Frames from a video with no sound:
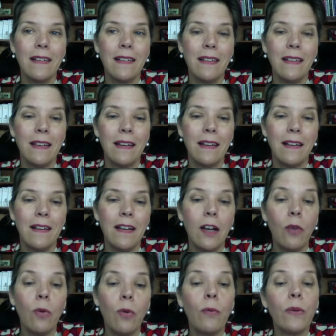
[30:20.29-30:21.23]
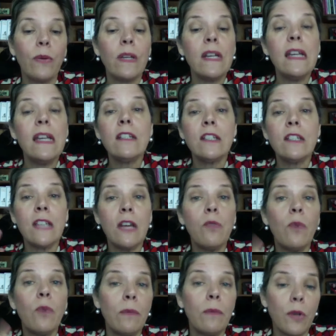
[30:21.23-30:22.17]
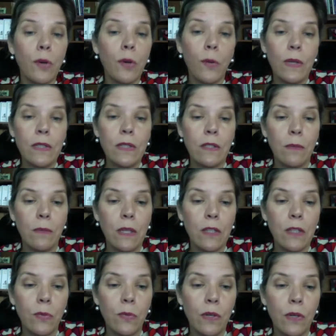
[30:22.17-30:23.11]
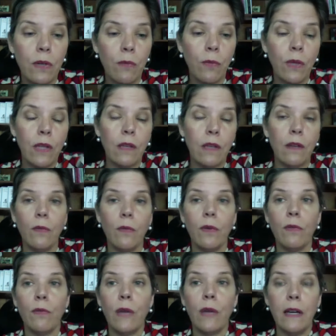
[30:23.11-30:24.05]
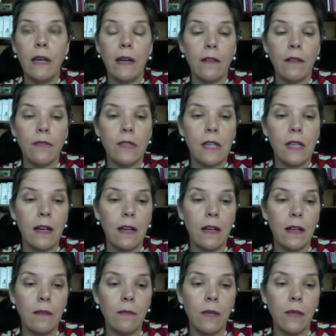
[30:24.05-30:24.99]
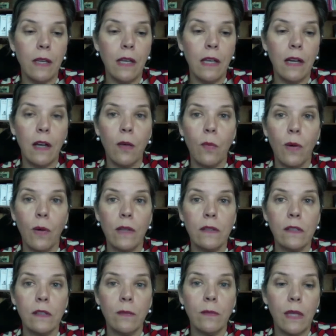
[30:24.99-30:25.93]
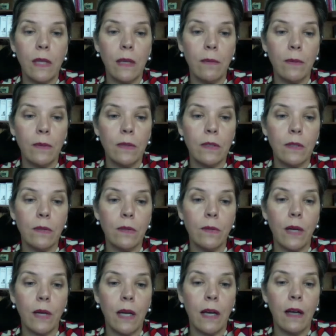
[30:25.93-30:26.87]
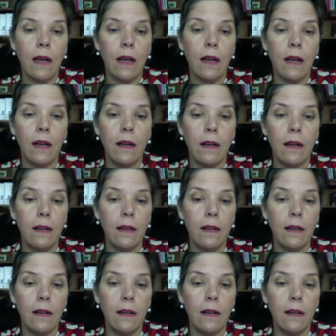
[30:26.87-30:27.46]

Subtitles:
Yeah. Well, we're going to entertain one more question because we're running out of time, and I want to be able to